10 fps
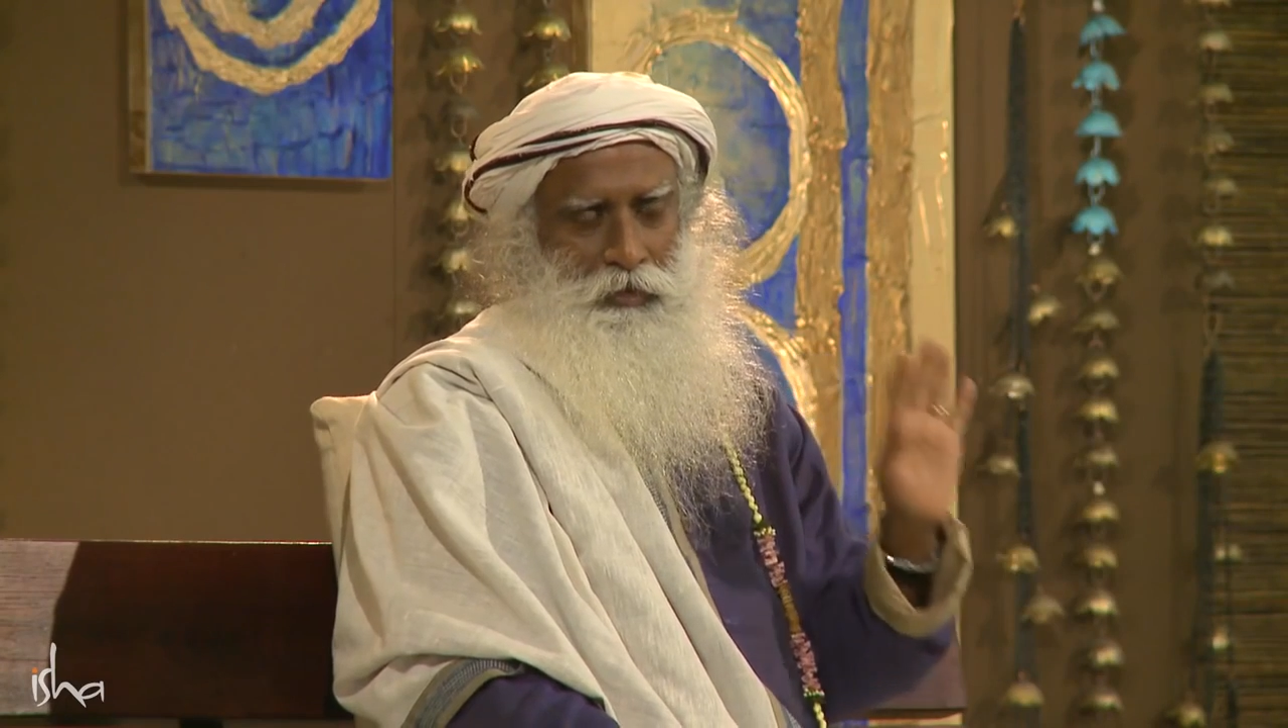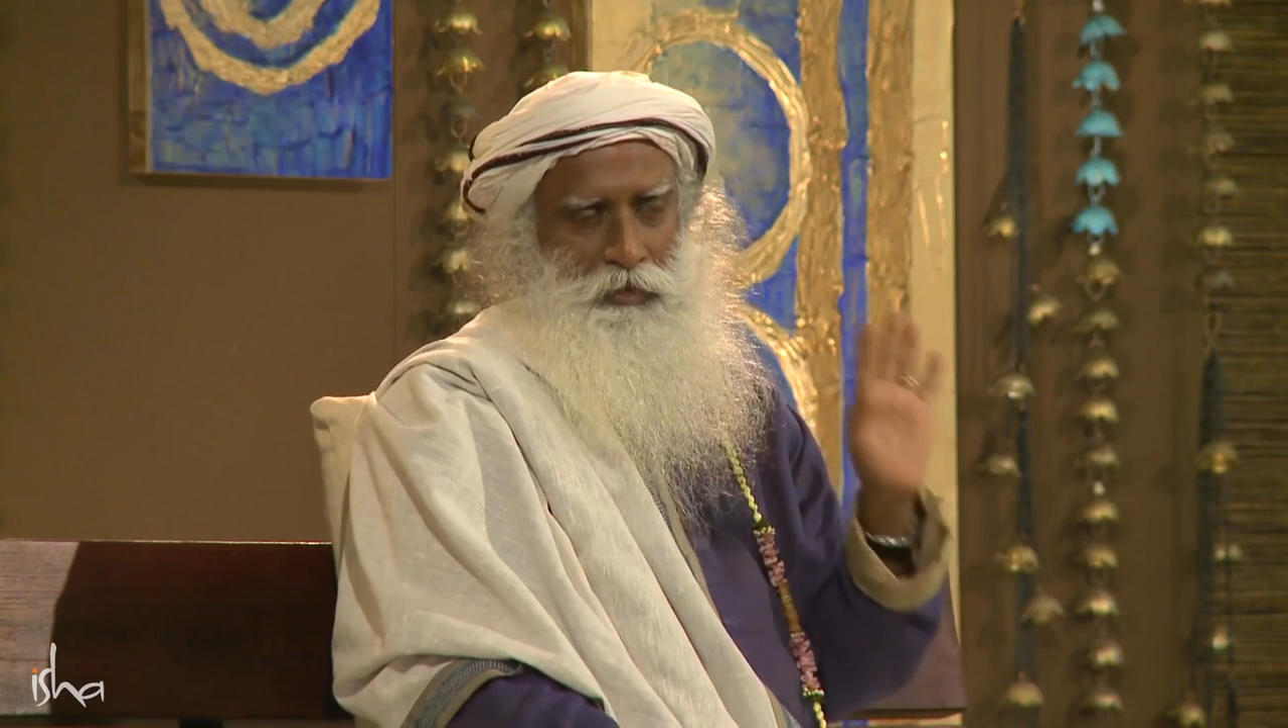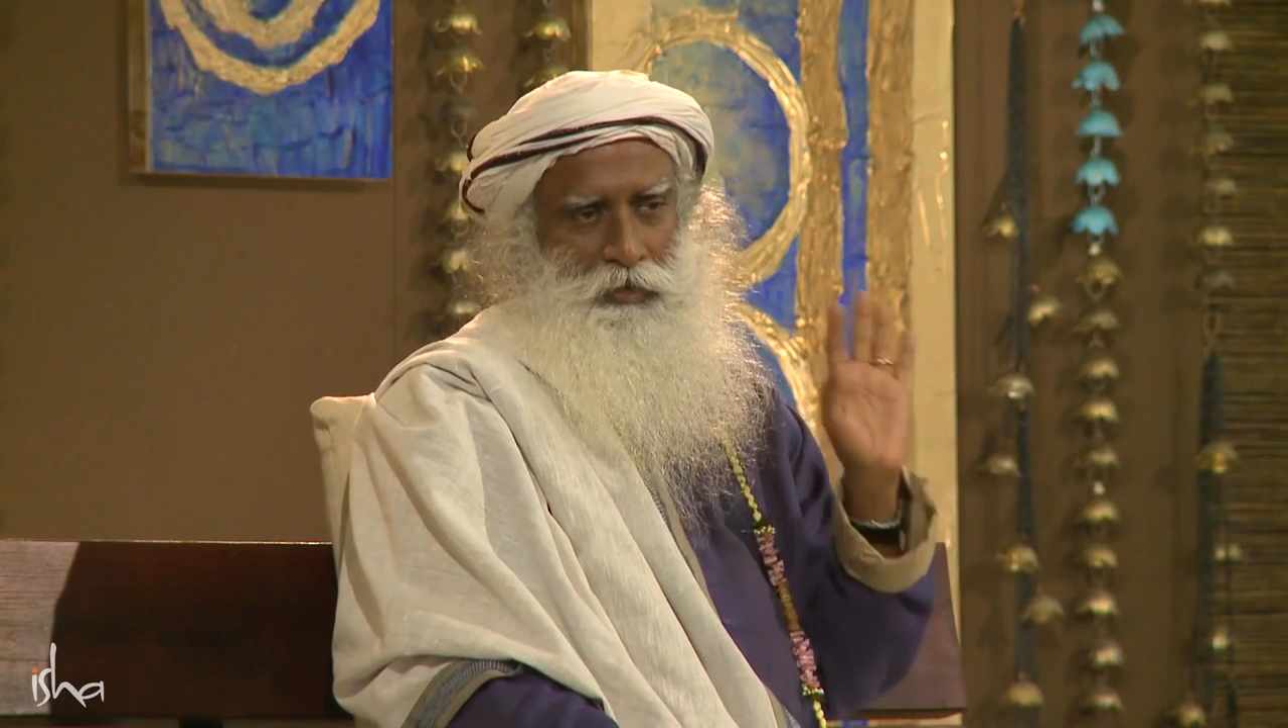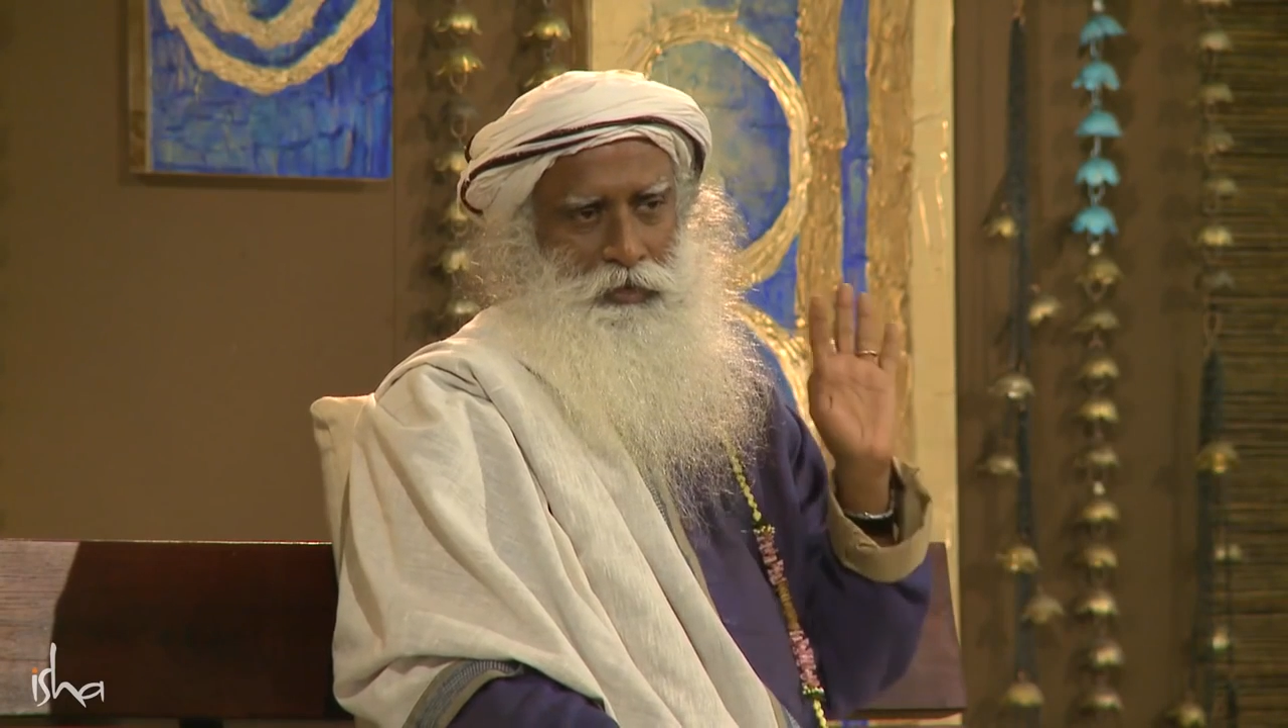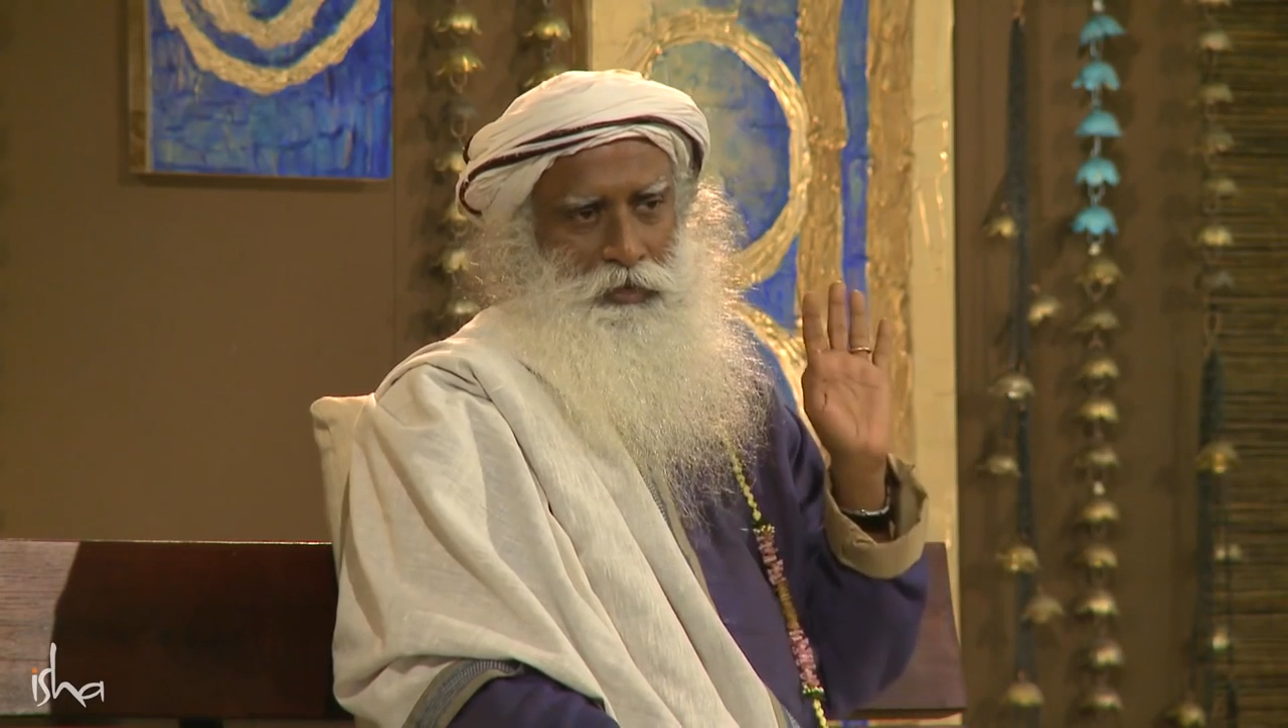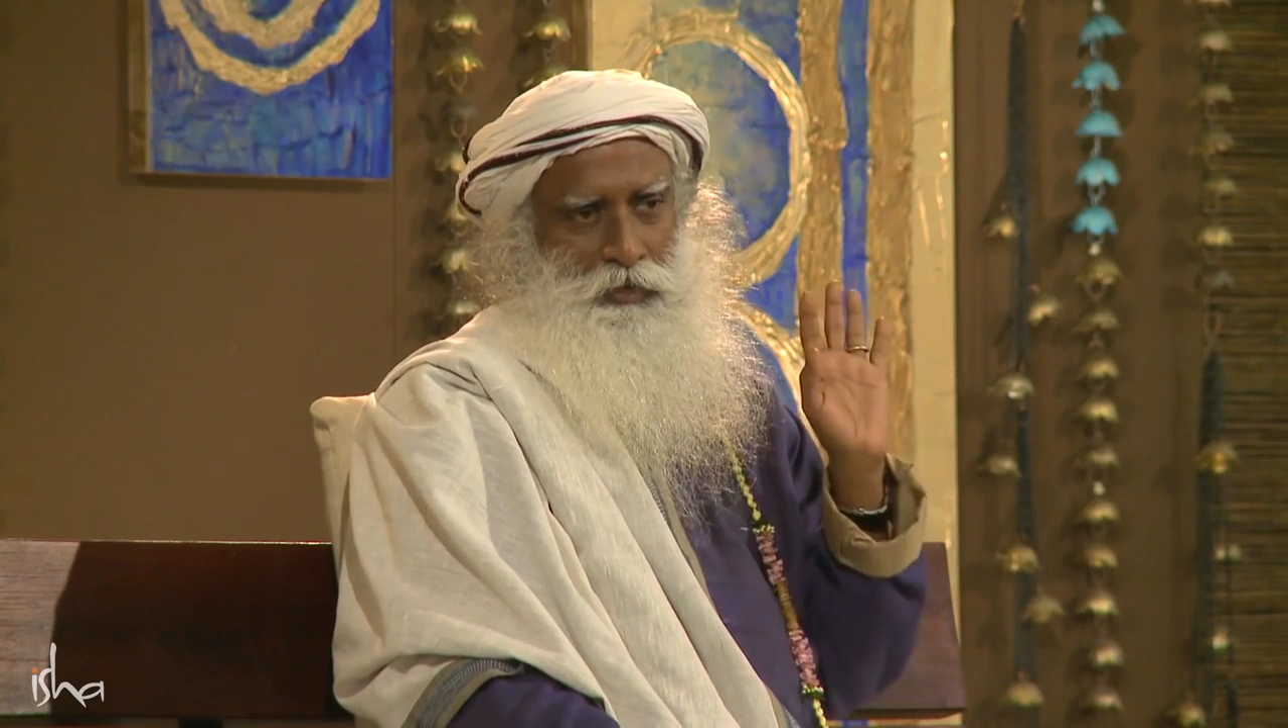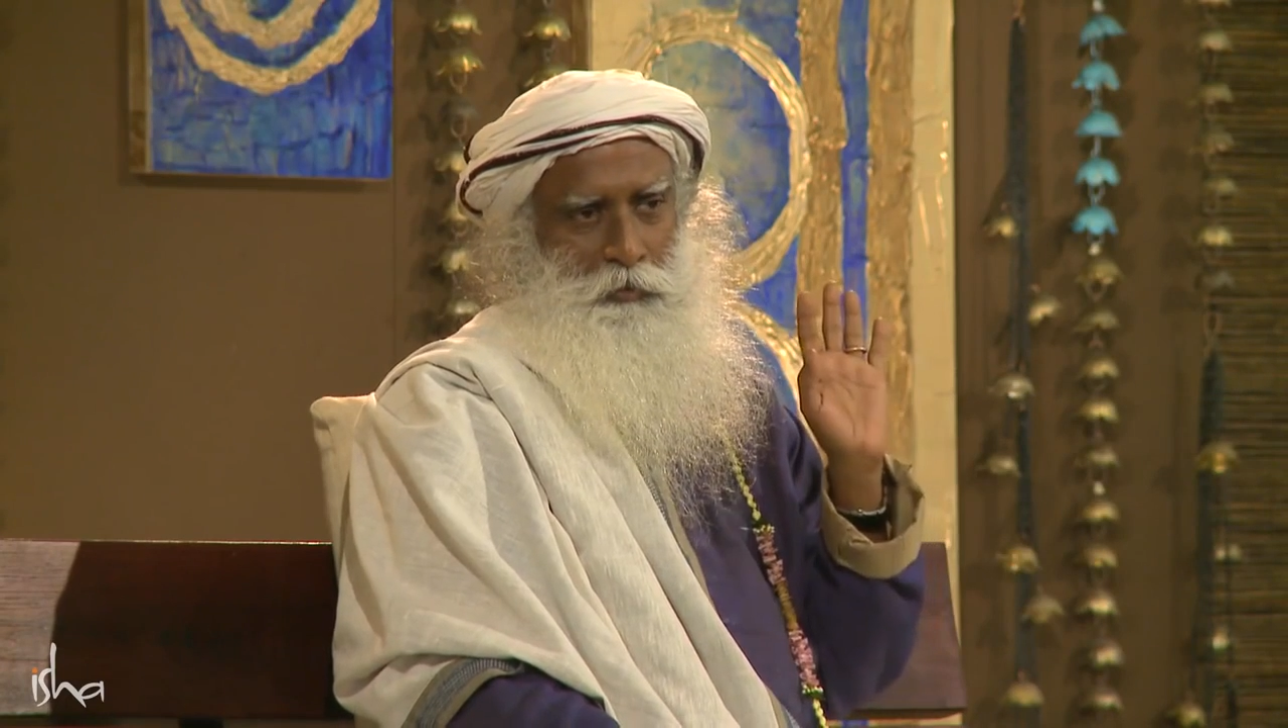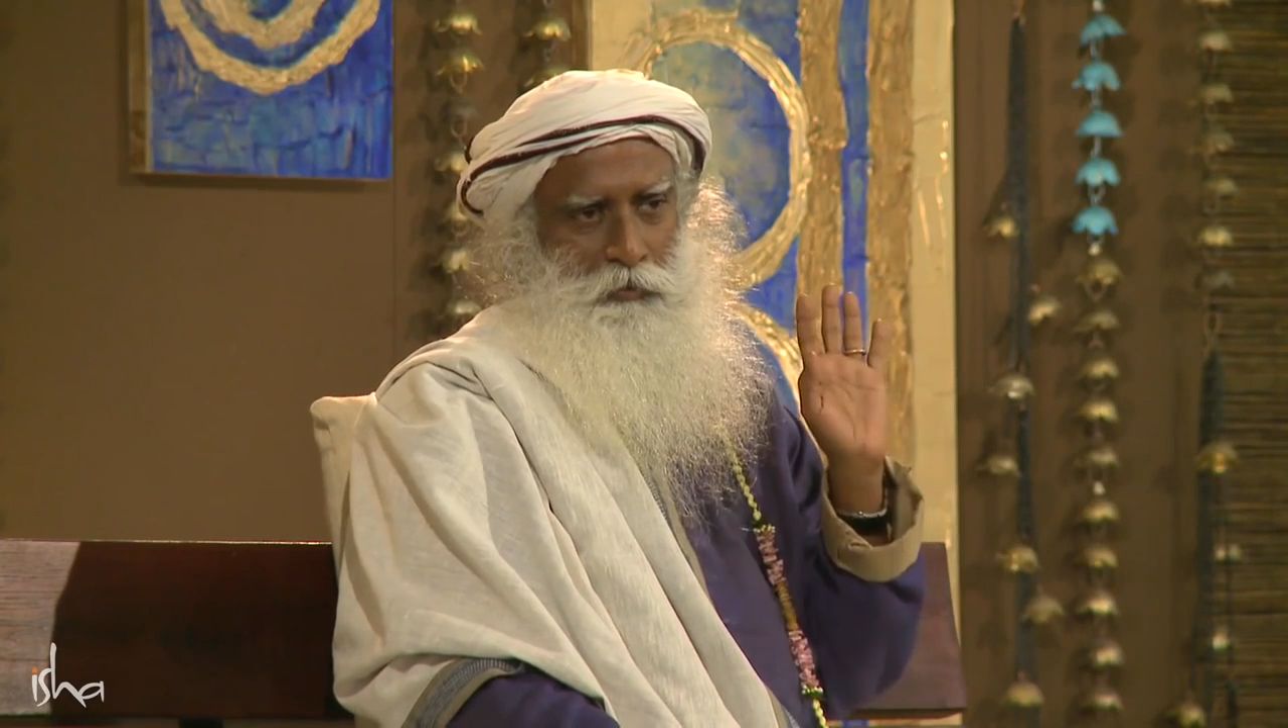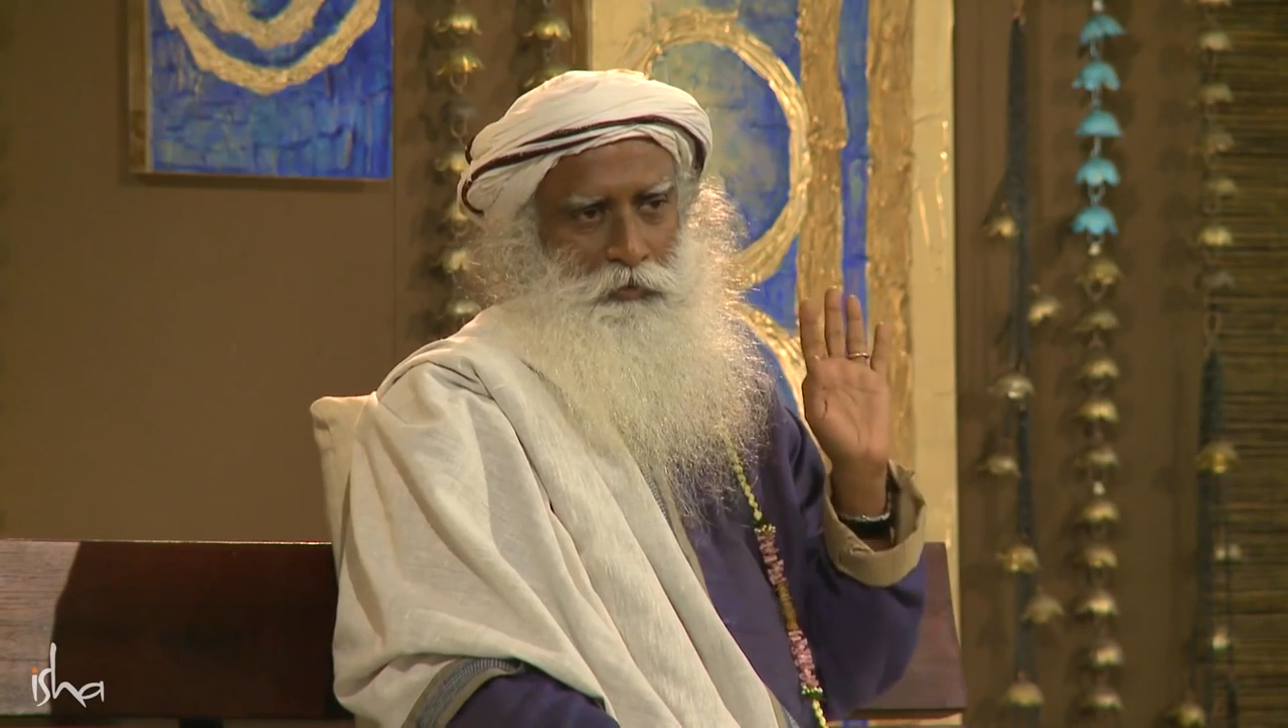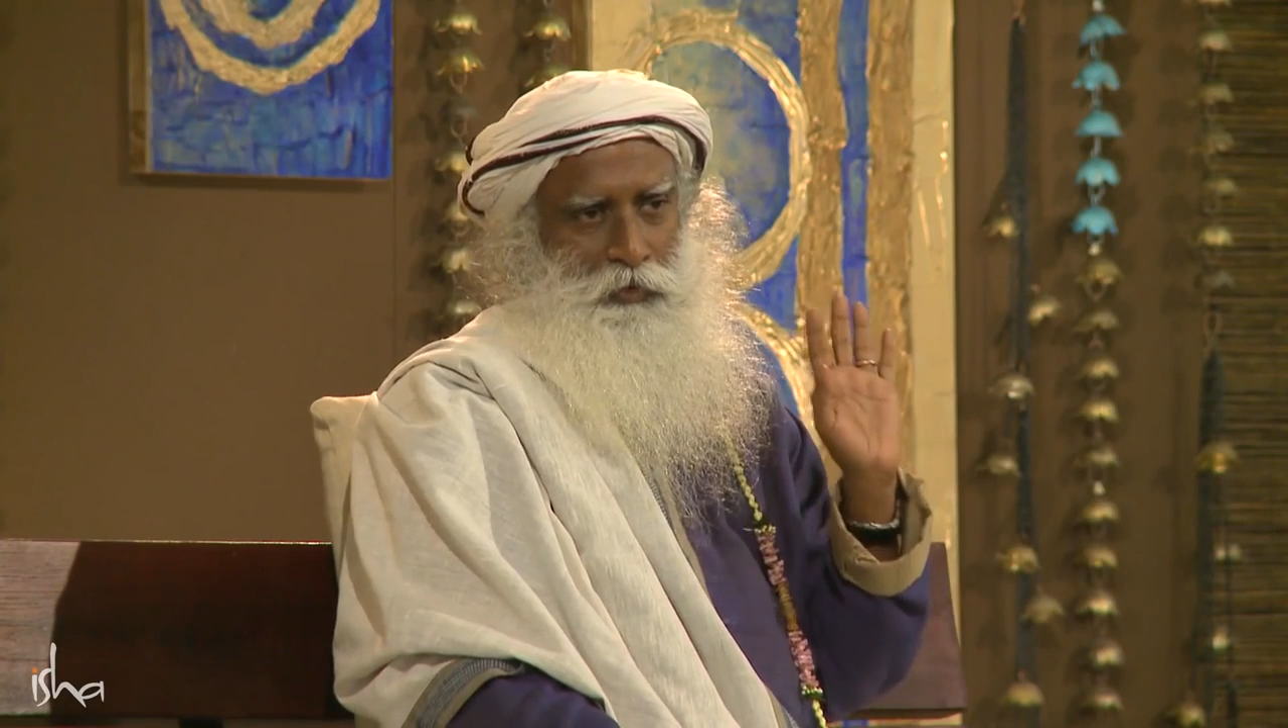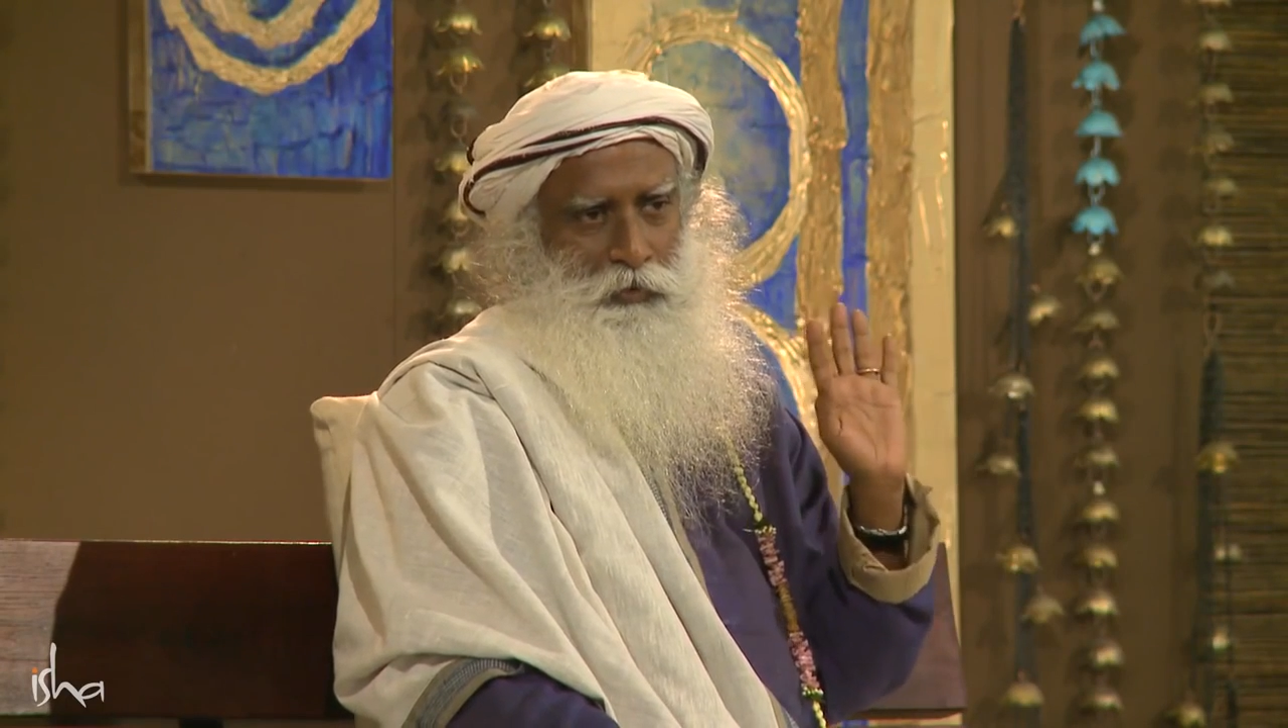distance between